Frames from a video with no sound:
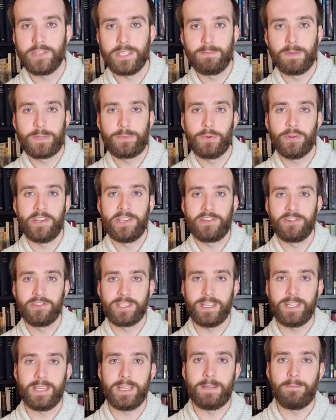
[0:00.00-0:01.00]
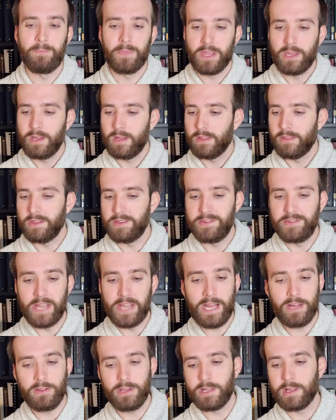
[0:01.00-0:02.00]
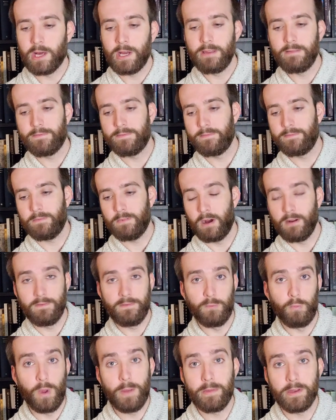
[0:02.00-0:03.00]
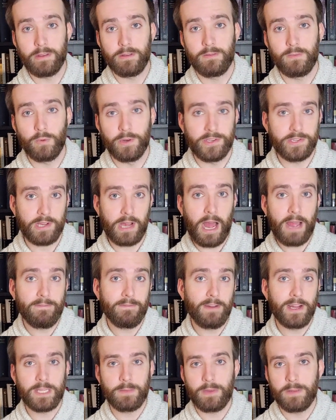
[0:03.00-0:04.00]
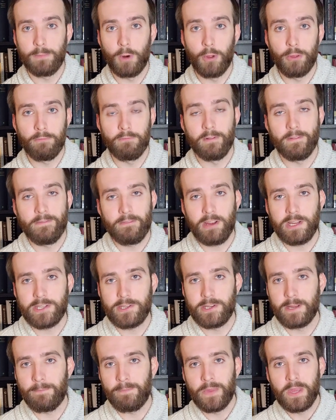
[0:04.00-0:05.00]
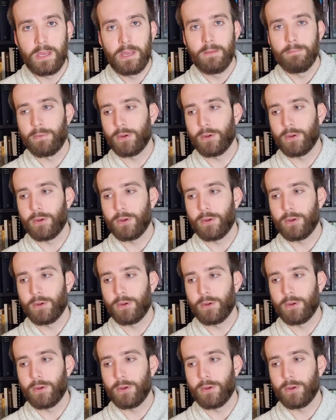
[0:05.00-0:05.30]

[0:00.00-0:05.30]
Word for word: She's much more interested in the daily life of women, which I find to be both refreshing,